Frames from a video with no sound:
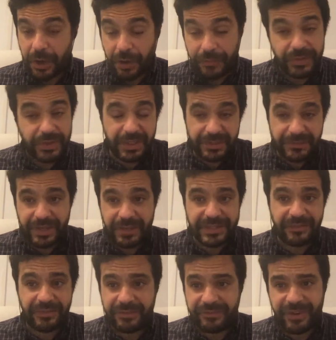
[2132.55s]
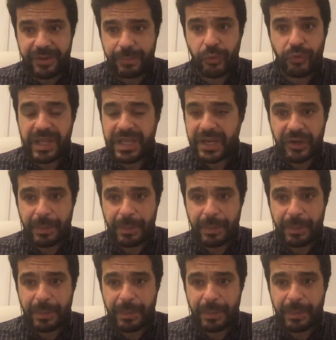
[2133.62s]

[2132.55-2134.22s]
but obviously it's something far more